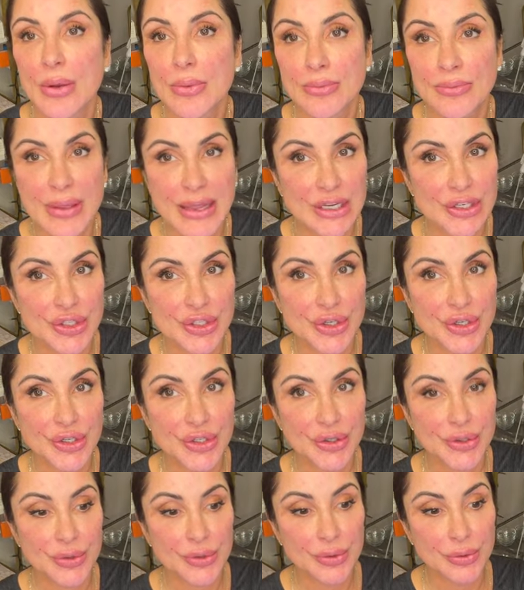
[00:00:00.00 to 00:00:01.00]
make sure
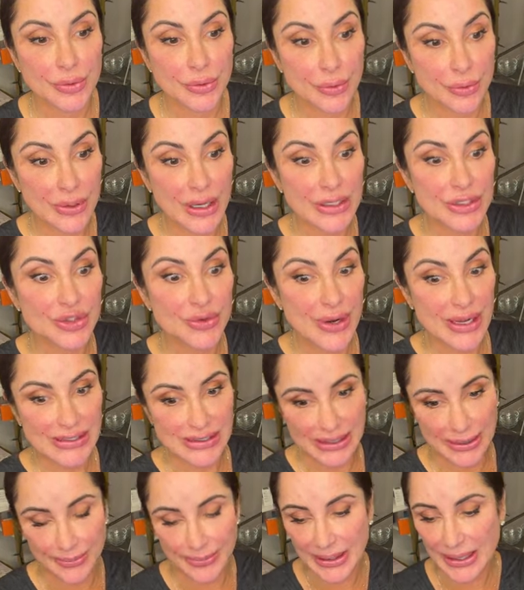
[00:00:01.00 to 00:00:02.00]
you
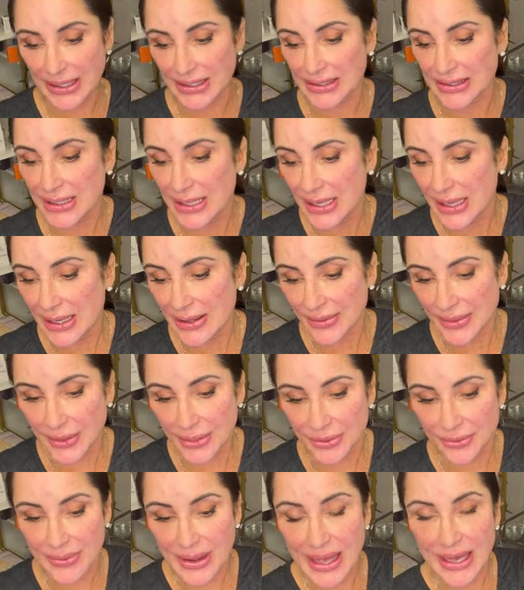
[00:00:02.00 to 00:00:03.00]
address it because the
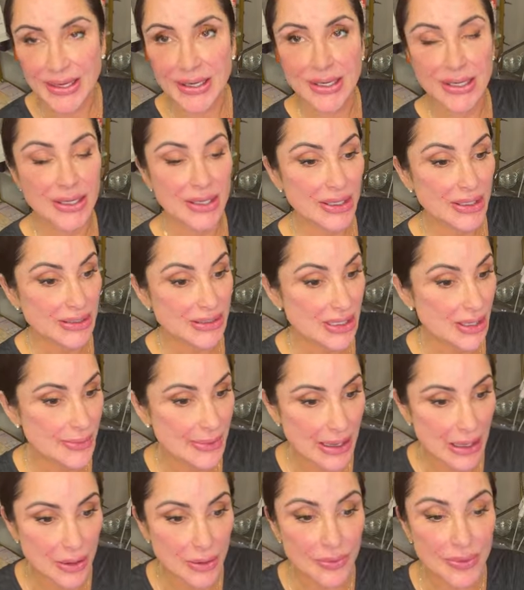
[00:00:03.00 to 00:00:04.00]
thread is
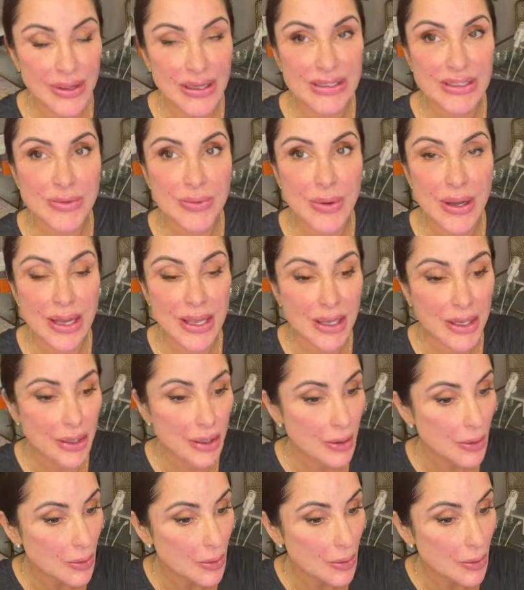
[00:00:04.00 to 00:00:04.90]
coming out. That's why